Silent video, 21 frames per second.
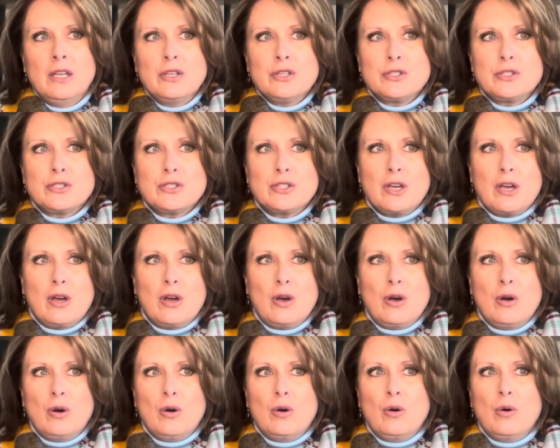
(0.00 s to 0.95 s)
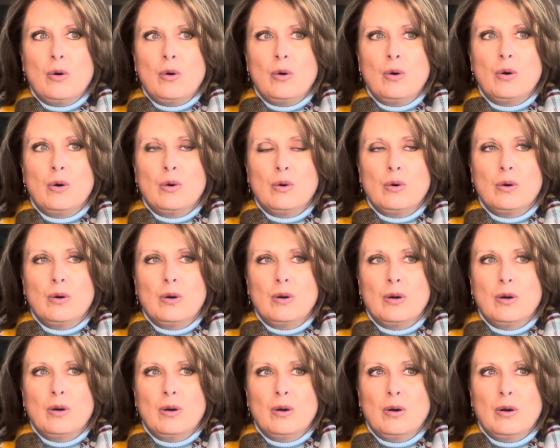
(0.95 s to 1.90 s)
So,
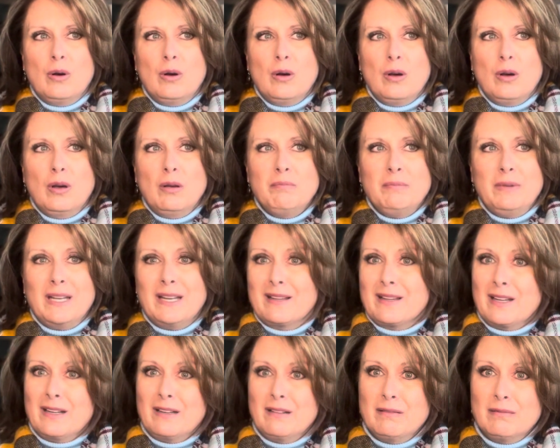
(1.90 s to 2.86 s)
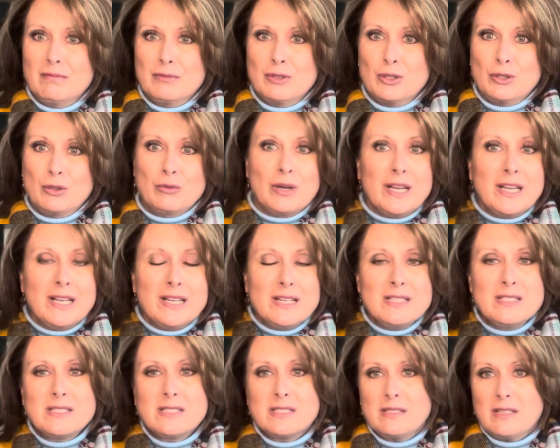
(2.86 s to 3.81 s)
I got good grades.